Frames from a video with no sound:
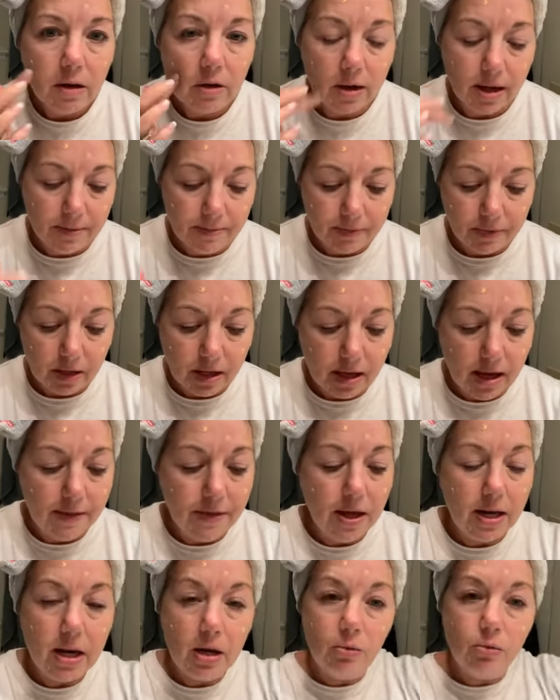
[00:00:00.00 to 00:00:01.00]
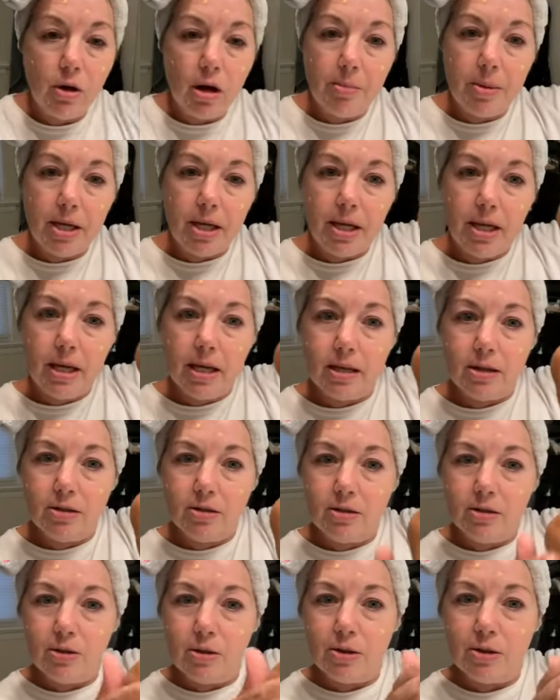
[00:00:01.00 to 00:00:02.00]
Okay. And then I rub it
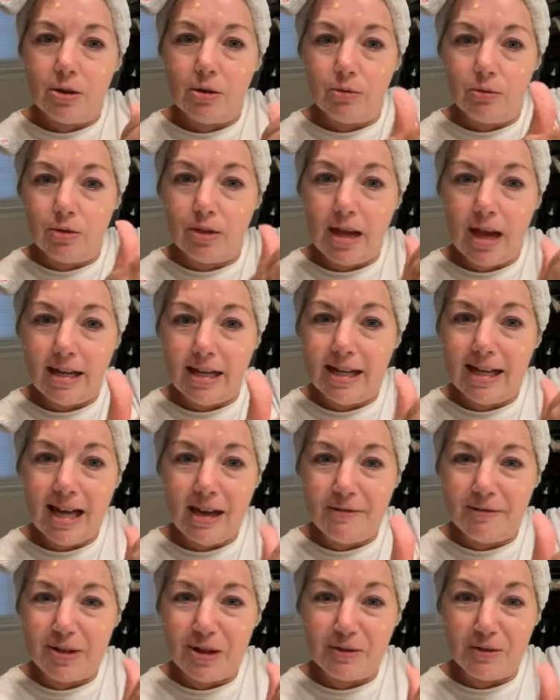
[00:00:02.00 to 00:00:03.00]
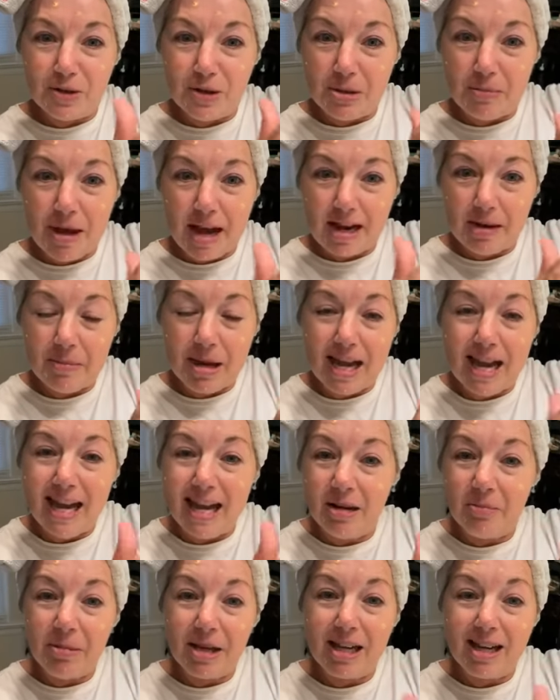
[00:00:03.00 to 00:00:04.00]
in on any leftover on the back of my
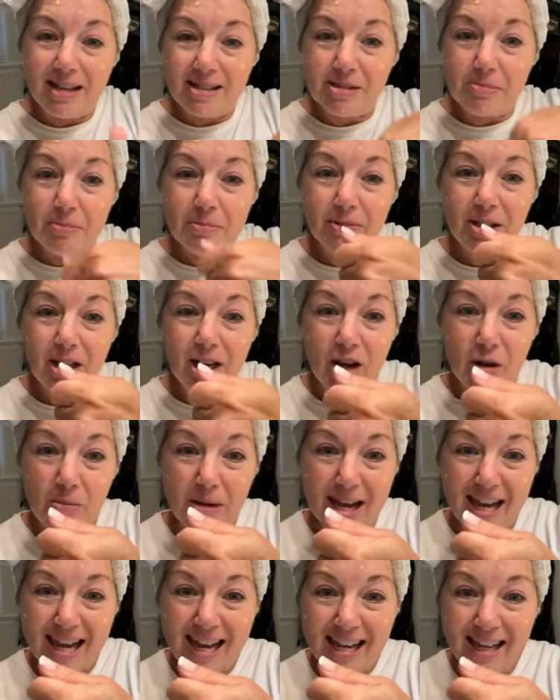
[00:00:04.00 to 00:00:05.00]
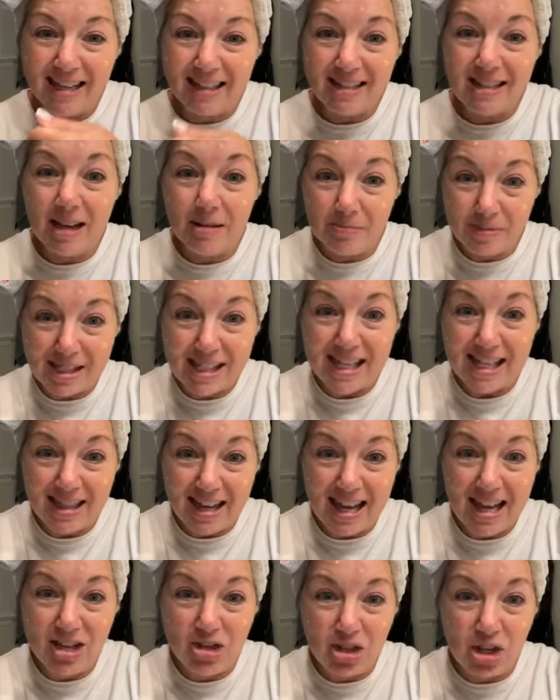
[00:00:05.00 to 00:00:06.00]
hand, because you know, my hand, I'm seeing
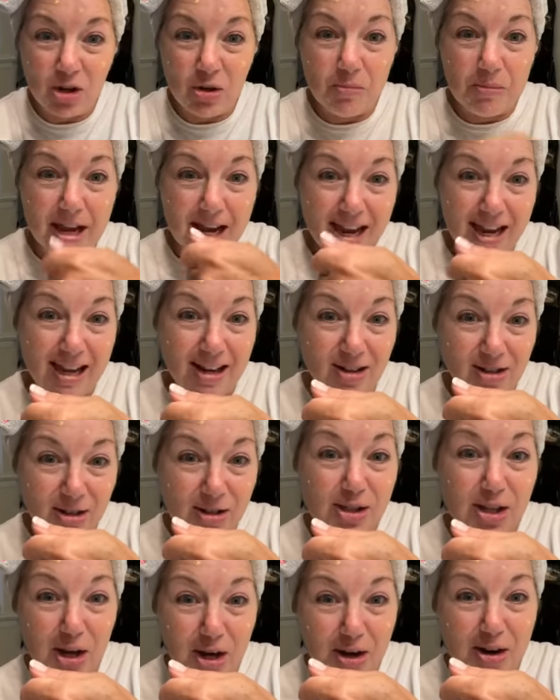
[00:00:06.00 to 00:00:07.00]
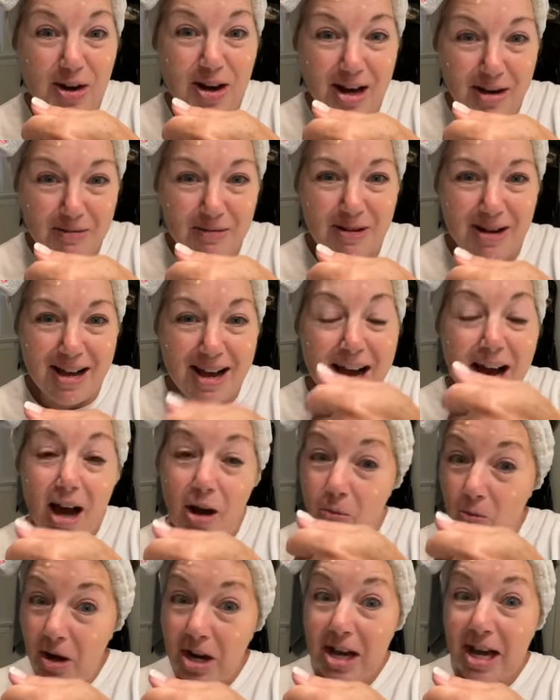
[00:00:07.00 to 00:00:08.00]
the aging on my hand. So
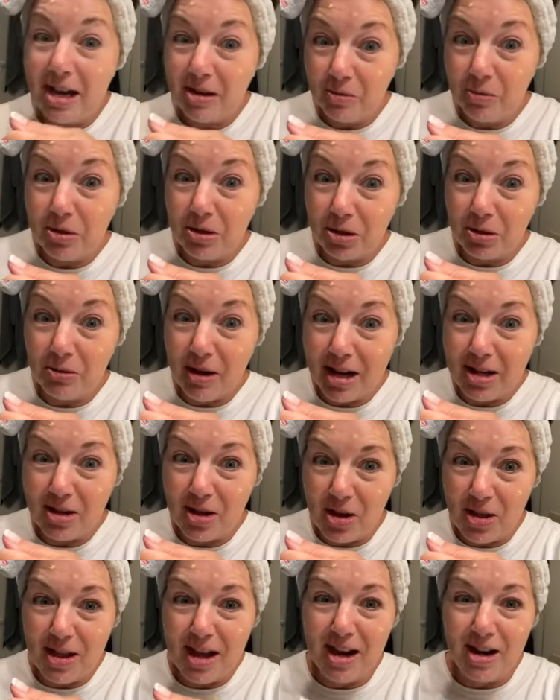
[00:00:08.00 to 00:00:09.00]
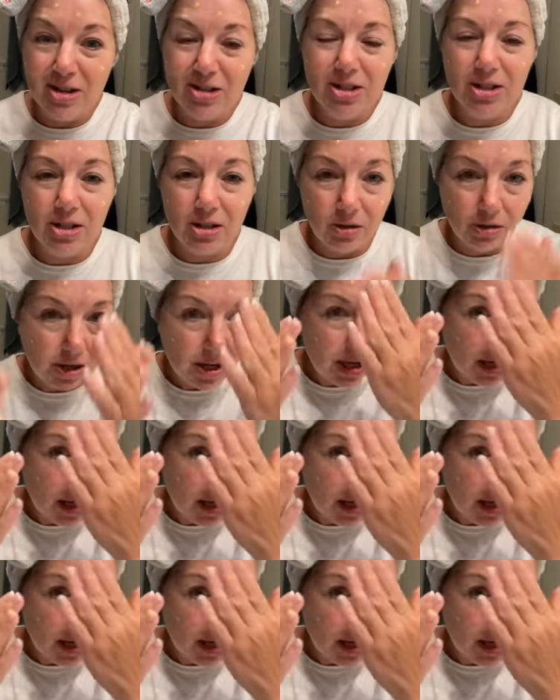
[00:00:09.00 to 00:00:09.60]
I want the retinol there too.